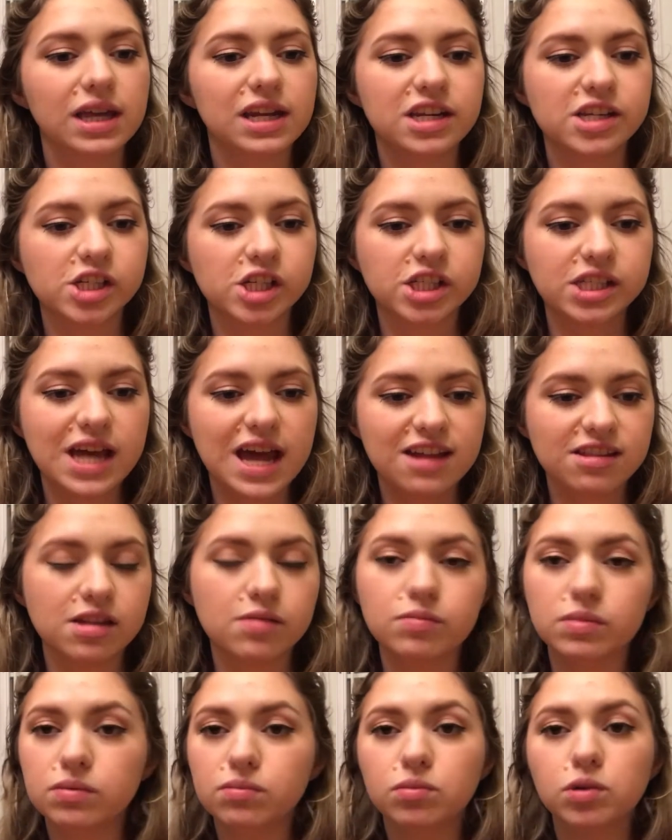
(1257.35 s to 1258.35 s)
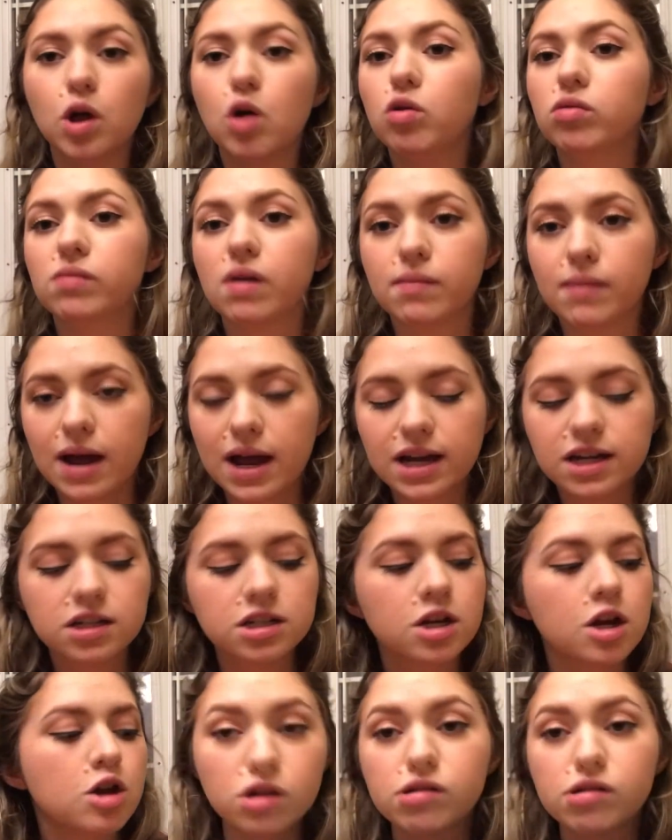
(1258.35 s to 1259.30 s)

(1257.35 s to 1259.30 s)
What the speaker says: and it just hasn't been blowing my mind.